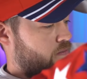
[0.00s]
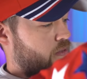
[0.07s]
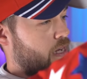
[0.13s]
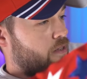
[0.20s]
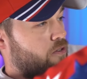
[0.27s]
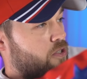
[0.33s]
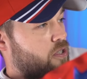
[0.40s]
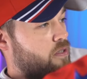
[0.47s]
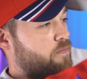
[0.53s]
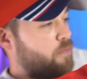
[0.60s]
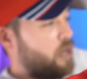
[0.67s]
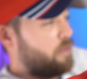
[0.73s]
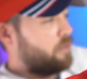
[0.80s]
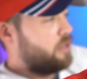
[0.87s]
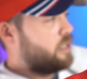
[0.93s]
That looks
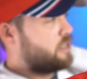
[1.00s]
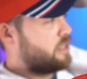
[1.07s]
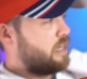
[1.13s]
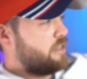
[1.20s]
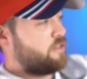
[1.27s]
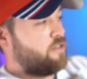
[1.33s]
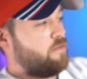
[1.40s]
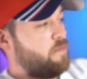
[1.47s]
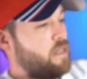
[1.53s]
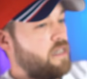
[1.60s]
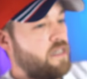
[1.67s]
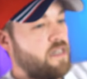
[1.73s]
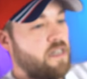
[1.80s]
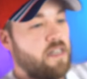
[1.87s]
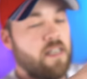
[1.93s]
properly sized to
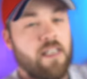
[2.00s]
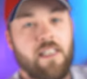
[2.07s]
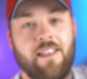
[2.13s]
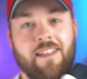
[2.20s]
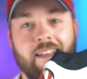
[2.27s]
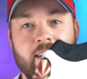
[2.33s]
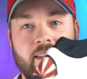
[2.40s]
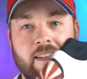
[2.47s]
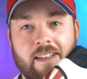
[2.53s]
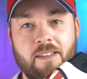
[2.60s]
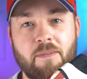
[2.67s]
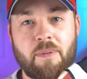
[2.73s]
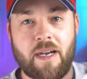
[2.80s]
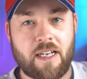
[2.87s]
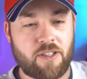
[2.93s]
me. It's got
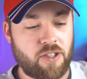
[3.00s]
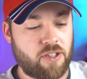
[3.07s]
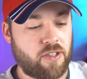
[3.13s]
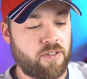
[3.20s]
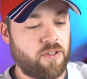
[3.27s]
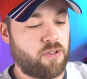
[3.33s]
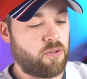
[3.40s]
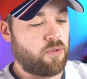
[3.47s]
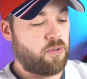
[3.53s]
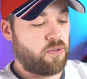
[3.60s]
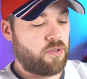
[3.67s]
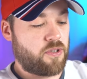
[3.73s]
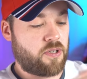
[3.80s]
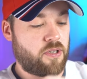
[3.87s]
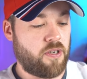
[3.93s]
the patches on the
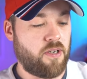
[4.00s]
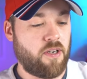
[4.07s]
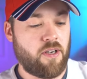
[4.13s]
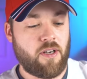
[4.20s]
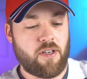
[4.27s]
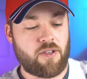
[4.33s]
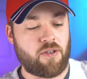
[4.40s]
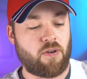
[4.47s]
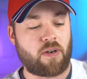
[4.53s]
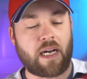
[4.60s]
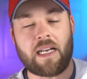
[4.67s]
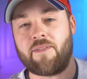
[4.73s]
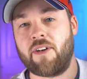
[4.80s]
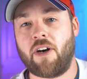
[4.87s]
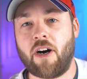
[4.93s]
shoulders. So
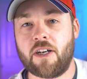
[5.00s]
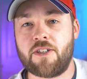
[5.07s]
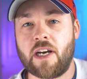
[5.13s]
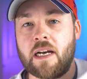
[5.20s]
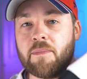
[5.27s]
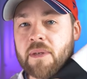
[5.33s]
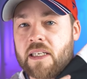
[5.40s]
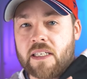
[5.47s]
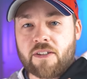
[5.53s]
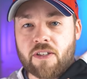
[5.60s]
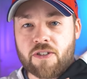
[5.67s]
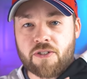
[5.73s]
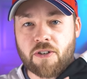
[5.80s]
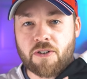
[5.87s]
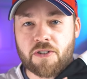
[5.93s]
kind of an odd time to get
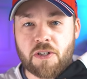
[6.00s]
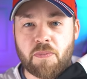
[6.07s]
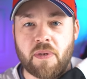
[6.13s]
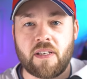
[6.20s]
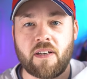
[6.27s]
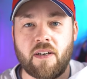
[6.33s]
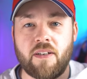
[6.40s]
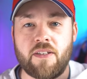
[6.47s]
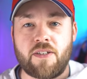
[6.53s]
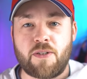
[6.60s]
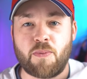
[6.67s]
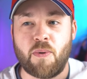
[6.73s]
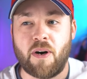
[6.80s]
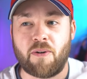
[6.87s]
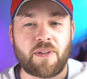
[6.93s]
this jersey because,
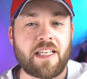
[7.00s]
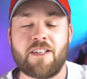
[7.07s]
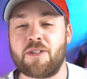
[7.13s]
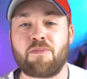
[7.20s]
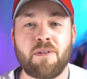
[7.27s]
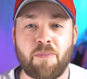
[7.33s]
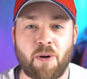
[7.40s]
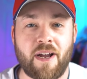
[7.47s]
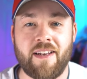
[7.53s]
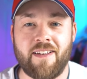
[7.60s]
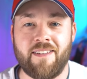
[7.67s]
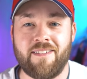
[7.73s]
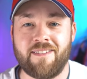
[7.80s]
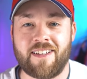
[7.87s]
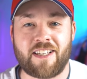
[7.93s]
well, they just
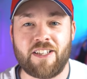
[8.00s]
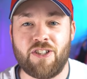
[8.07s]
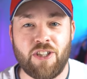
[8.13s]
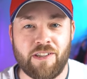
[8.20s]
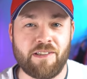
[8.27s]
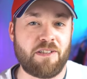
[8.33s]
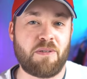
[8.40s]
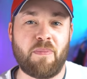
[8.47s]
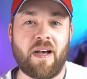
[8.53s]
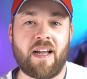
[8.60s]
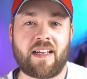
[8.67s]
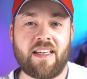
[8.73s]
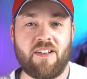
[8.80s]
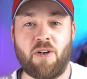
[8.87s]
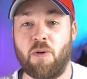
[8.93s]
rebranded. The Kachina is
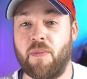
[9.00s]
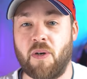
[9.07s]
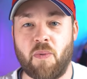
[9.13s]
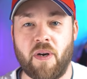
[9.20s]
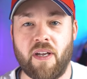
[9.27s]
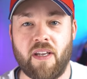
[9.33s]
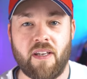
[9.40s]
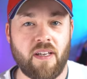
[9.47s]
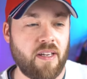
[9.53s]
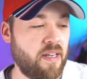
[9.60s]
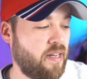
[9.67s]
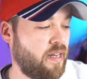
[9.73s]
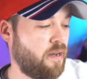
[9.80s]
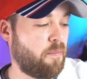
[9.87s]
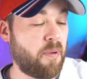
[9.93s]
back in Home and Away,
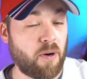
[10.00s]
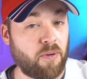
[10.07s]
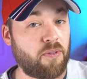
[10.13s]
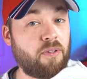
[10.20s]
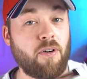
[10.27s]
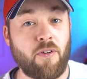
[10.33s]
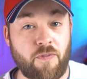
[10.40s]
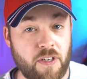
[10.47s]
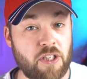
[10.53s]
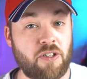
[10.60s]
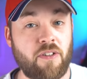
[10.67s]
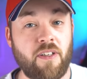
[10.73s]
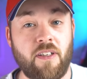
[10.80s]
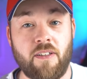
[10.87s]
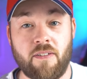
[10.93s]
both
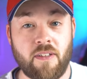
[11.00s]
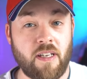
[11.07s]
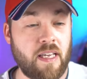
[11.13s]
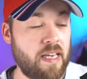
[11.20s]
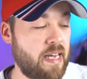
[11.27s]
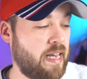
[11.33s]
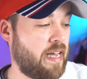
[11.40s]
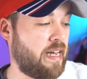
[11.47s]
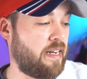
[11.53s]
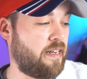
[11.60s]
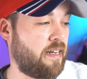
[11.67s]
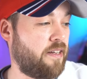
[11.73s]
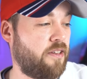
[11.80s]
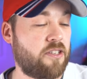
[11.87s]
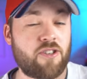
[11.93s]
officially. And
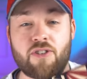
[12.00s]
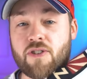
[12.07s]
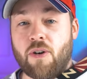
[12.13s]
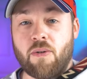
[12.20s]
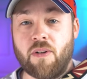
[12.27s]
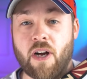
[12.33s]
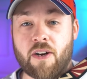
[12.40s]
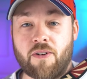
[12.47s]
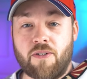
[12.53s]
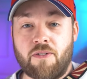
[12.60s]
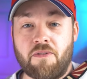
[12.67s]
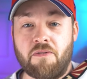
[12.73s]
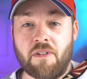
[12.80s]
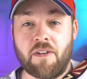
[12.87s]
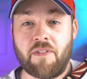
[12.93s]
this is no
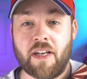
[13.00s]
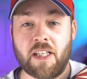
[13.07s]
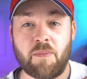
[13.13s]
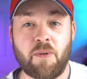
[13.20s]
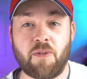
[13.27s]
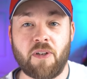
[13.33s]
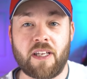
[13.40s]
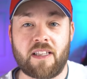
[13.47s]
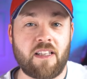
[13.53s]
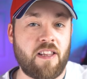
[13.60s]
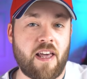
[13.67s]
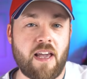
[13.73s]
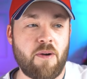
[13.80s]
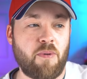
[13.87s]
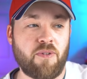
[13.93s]
longer available. Like,
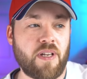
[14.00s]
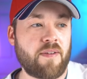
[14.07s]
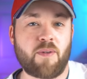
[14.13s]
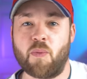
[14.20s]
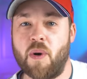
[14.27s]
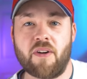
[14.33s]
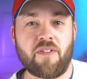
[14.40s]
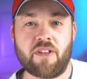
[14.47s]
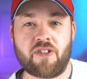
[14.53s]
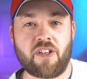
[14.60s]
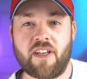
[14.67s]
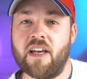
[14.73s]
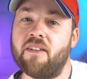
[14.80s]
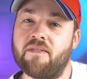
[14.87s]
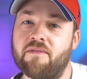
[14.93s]
they will never wear this
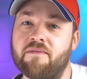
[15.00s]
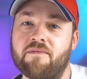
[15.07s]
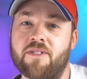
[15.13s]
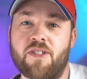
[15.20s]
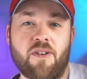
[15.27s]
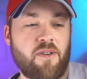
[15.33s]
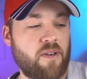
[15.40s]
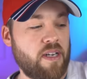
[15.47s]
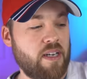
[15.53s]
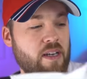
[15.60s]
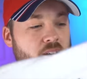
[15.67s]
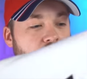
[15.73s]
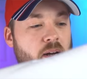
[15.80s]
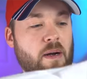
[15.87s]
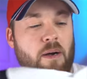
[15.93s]
again. So
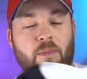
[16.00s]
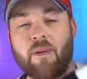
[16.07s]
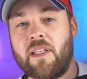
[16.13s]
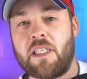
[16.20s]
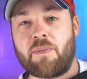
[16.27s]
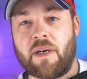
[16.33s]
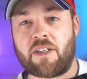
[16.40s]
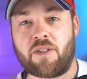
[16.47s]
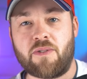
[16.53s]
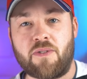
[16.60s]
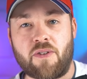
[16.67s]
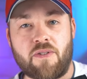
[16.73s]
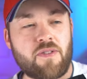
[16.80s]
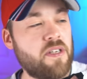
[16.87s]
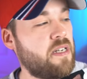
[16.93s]
a really special
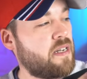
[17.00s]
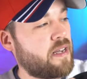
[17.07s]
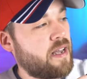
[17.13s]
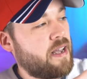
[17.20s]
jersey.